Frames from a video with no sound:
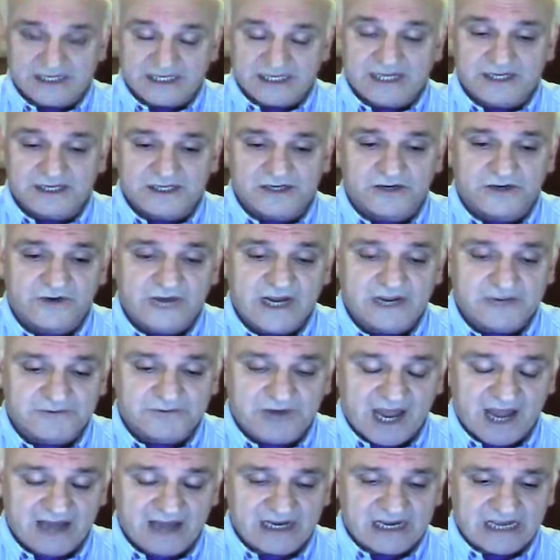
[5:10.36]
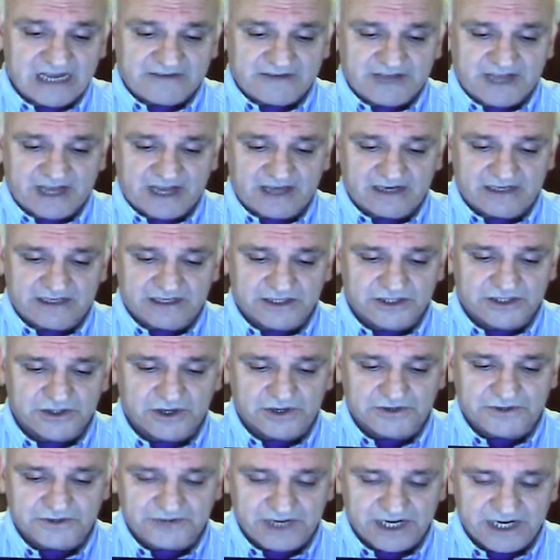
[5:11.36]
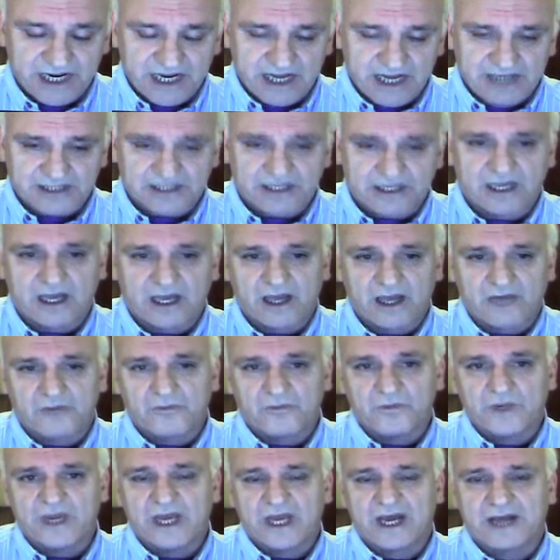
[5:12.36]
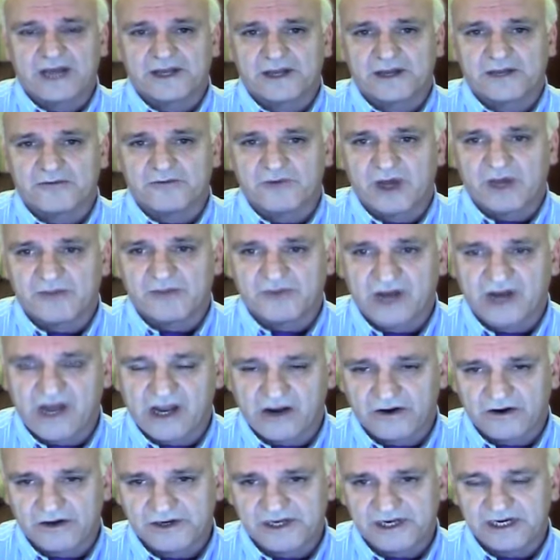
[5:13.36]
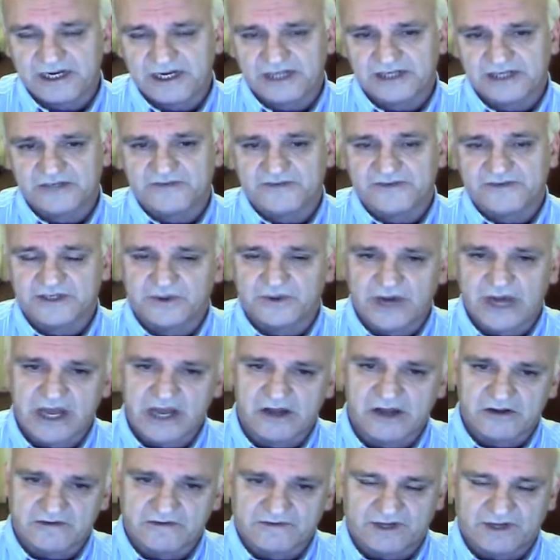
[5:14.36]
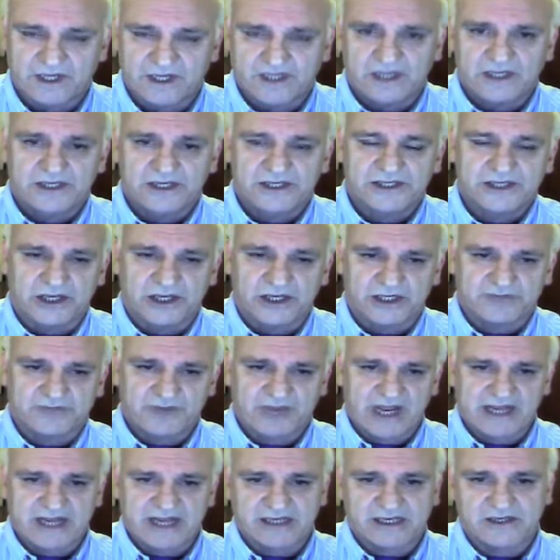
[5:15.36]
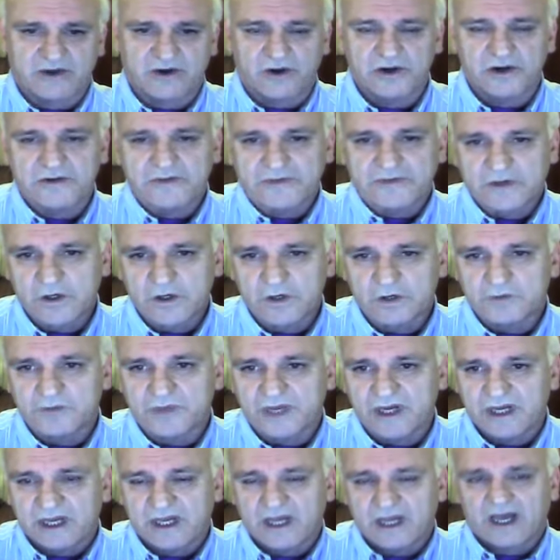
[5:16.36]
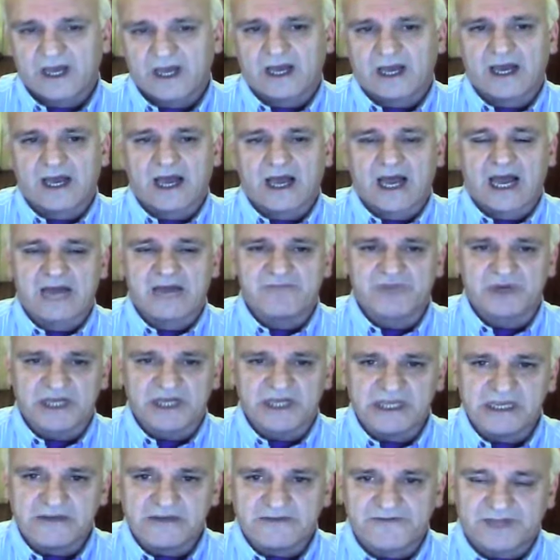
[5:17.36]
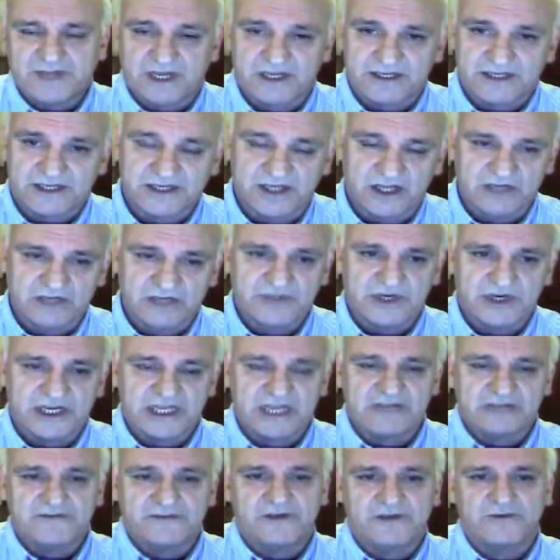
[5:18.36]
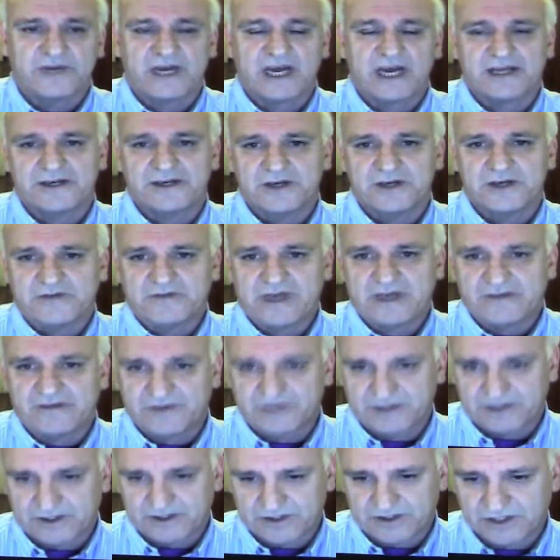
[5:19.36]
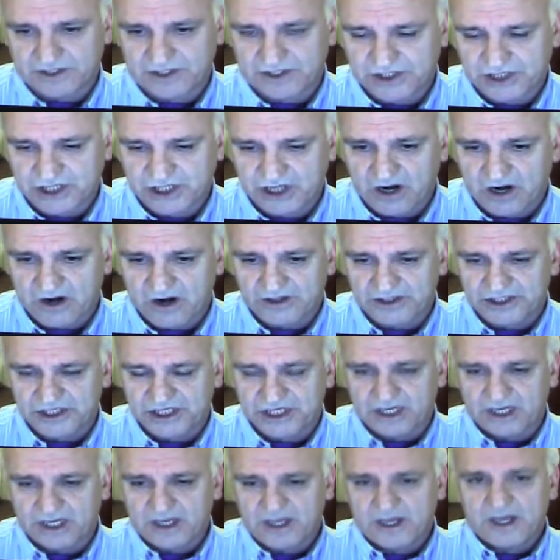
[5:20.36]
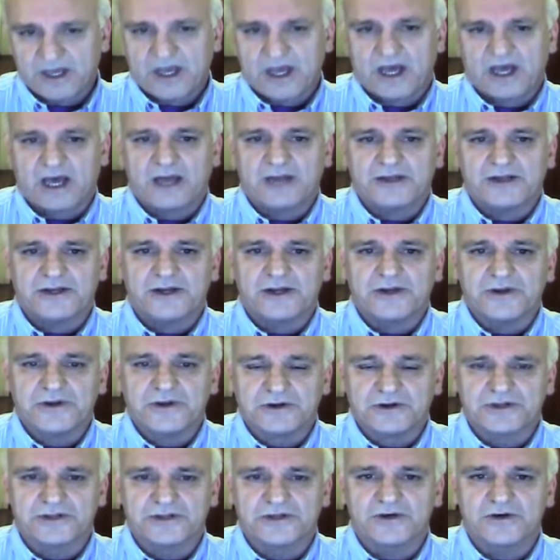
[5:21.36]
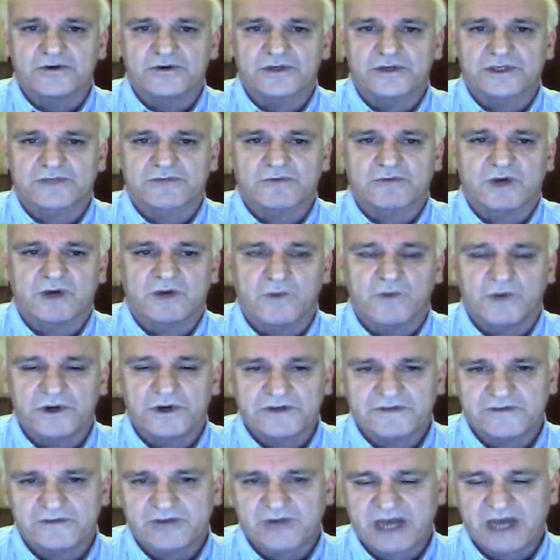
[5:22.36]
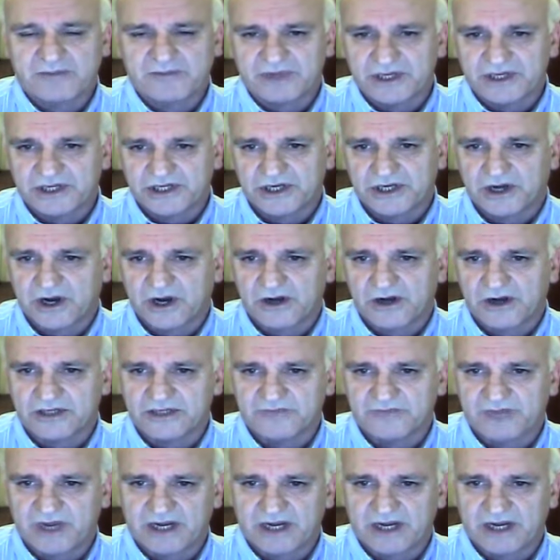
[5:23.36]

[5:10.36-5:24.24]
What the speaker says: that is correct. When I left the island in 2008, we had a priority list of 12 suspects, all of whom I believed and still believe that we had enough evidence to charge. Now, none of those, well, one of them had been charged.